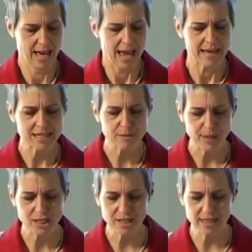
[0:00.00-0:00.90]
and
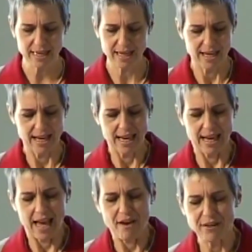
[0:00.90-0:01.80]
especially
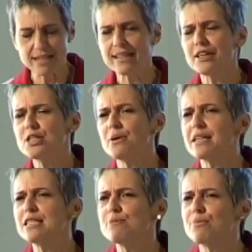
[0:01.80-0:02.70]
if I dare to
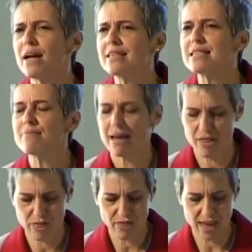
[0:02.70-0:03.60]
express
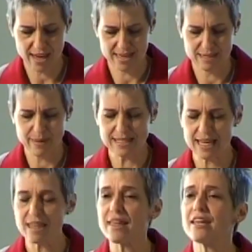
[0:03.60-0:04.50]
my thanks by
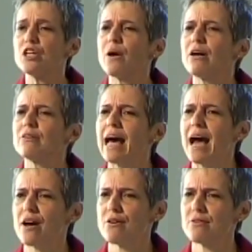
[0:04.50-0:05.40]
saying thank you out
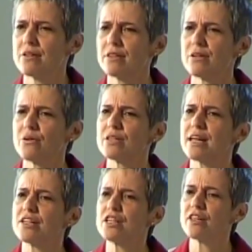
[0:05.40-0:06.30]
loud, or
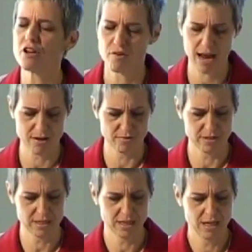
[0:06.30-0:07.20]
touching the
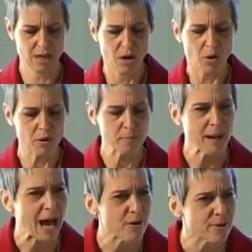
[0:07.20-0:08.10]
ground, or
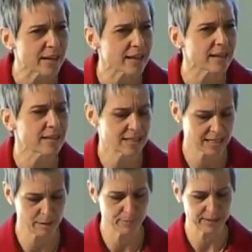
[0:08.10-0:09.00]
bowing
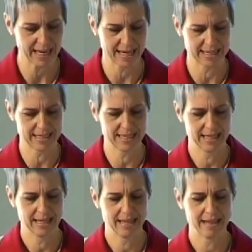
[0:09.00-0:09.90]
to the plant,
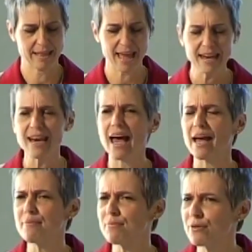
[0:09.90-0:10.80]
then
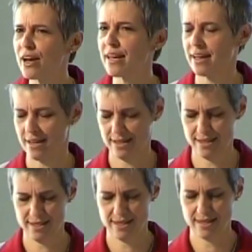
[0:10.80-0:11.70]
I'm praying.
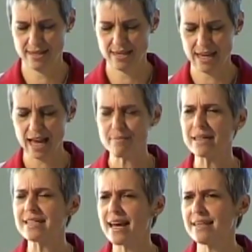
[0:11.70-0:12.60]
I'm
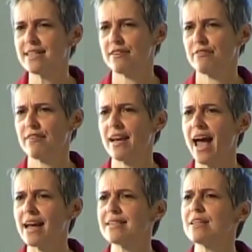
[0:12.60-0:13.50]
attentive and
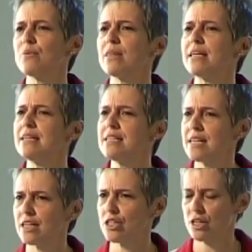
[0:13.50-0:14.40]
acting with
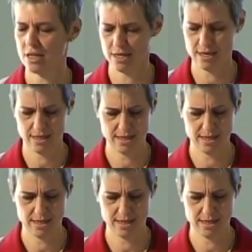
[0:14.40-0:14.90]
intention.